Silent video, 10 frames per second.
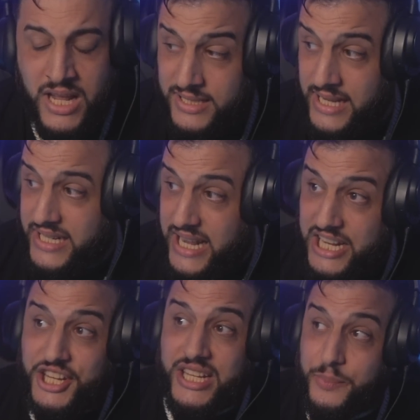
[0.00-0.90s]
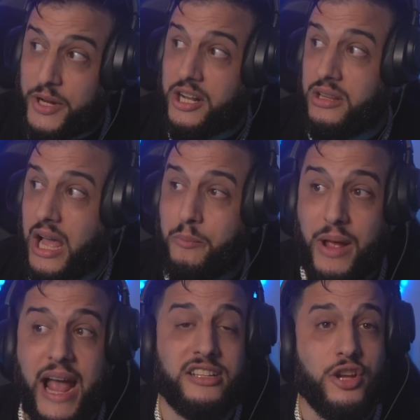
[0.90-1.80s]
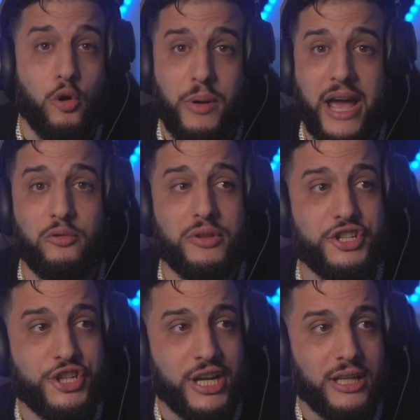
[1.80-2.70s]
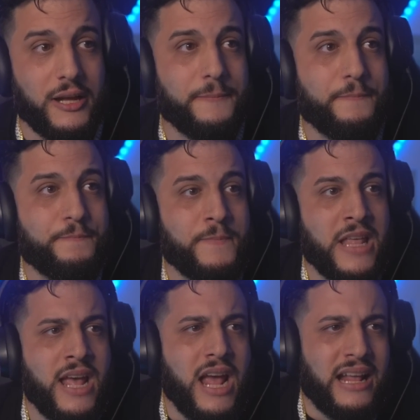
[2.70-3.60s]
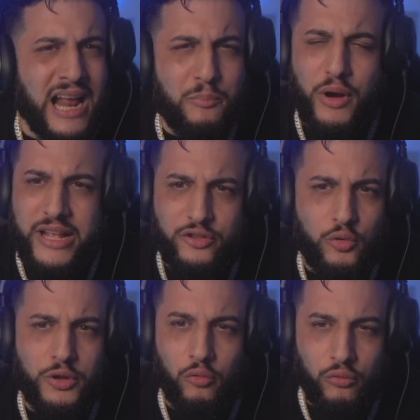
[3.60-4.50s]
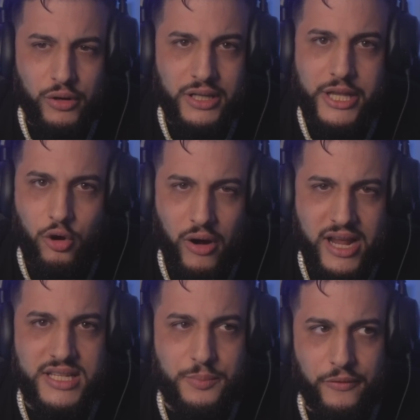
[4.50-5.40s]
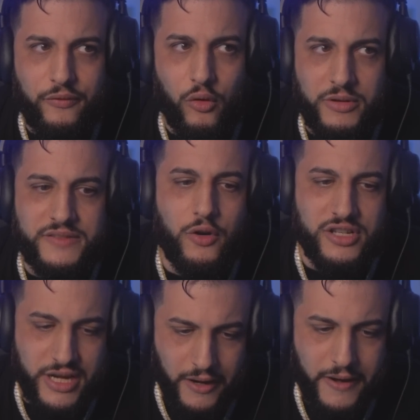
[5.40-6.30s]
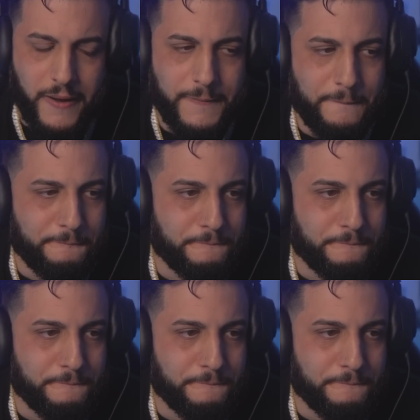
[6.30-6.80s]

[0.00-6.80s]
Since Geechee, it's been a climb back. Dope battle with Chilla. And I break through with a really crazy performance versus Nun Nun.